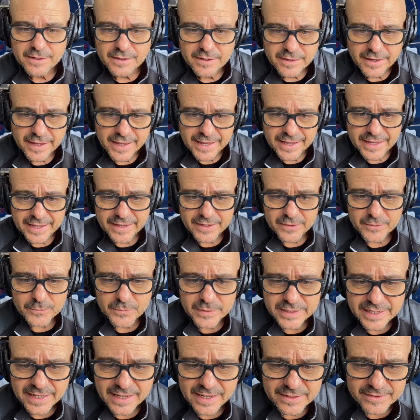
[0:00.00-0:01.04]
Hey,
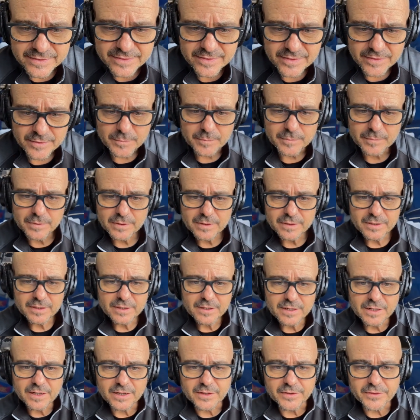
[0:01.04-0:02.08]
we got some
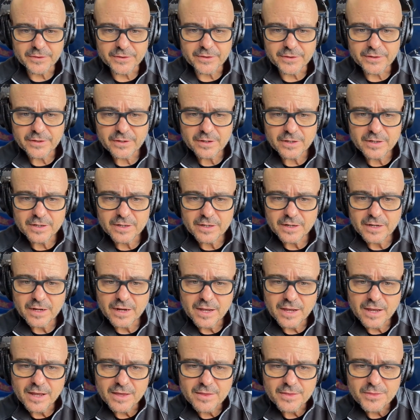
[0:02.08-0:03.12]
other
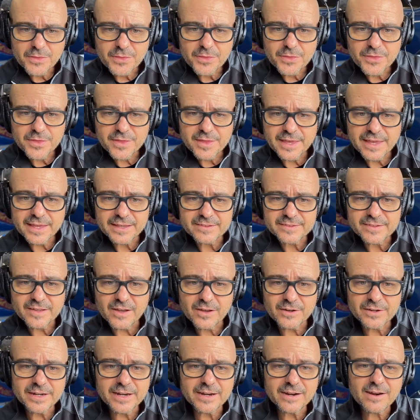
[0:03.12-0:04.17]
things
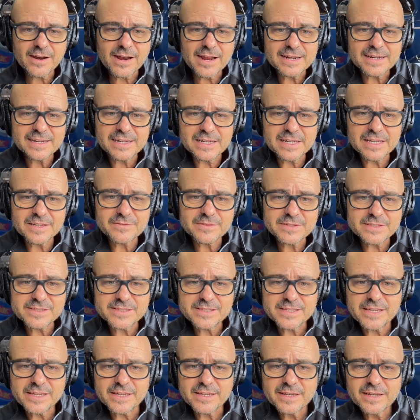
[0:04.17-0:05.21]
on here I didn't even
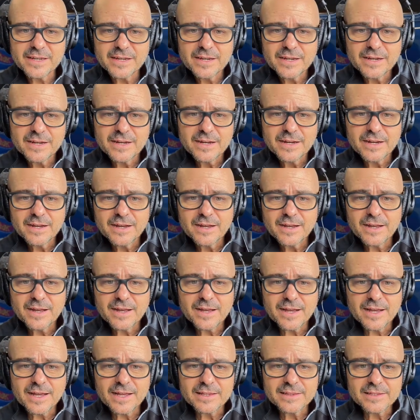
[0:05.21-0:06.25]
see.
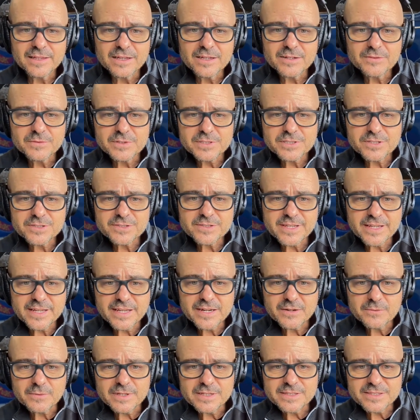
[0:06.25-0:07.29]
I love what you're
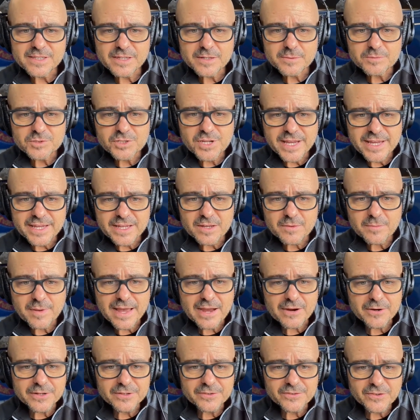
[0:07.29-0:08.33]
saying. What's up, Jacob? How
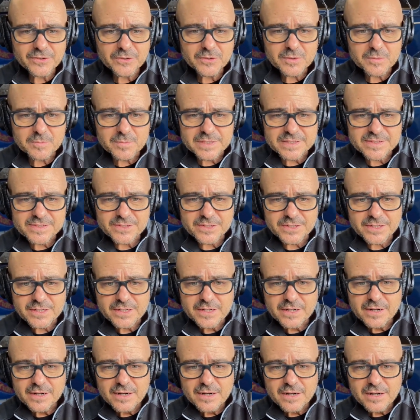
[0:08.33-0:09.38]
are you doing, mister?
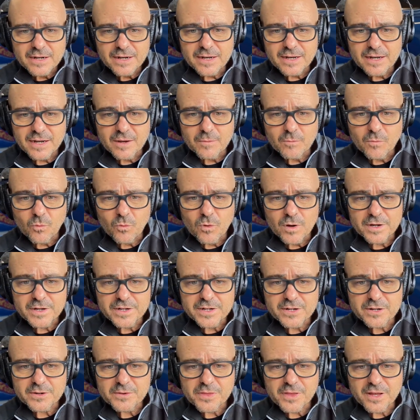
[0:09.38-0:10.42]
What are
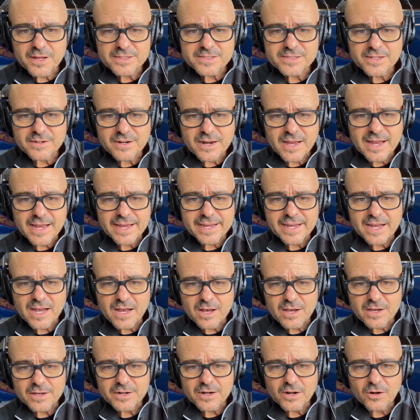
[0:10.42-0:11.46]
your thoughts on
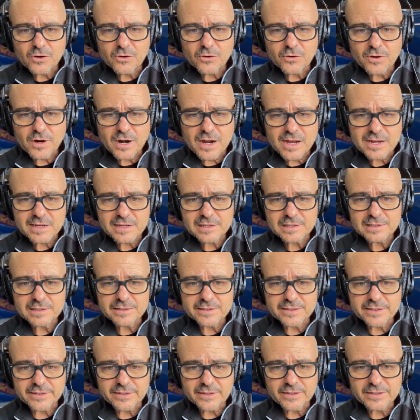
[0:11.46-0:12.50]
Icon Rock
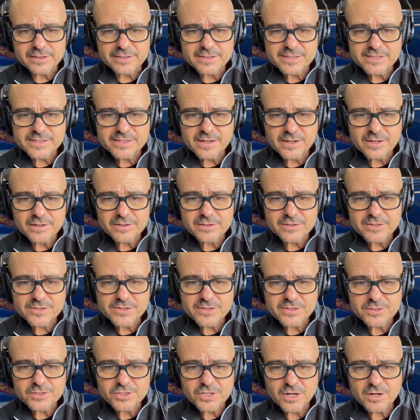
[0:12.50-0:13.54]
Clear? Installers
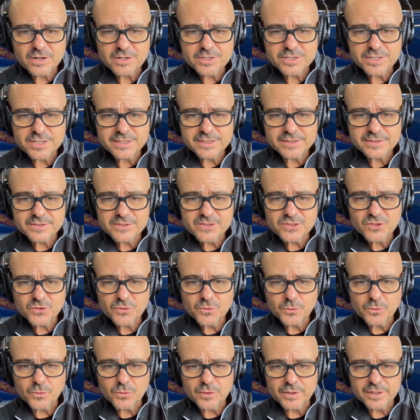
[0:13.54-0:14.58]
are charging
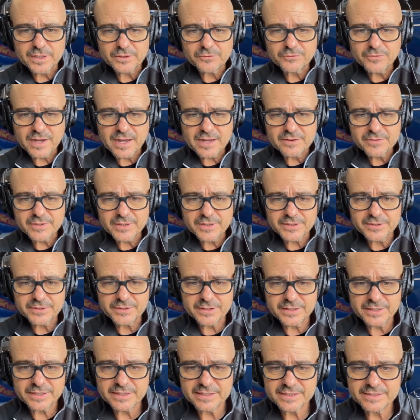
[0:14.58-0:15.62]

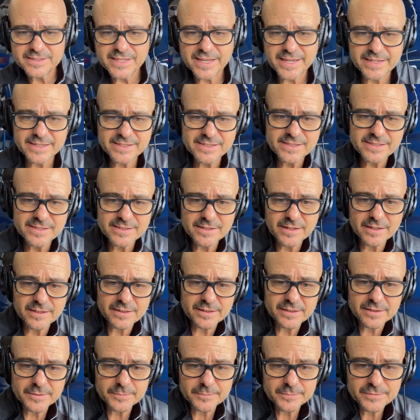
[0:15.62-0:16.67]
$2,500 and it takes
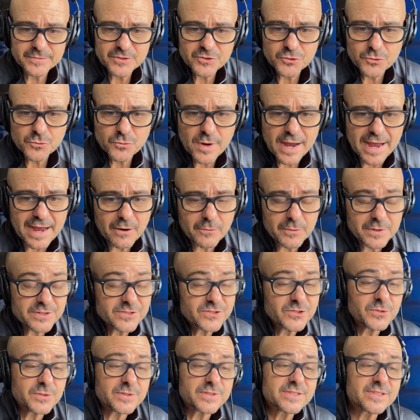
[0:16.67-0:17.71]
2 hours
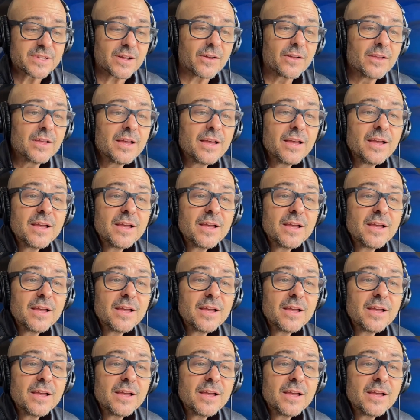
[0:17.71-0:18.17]
to install.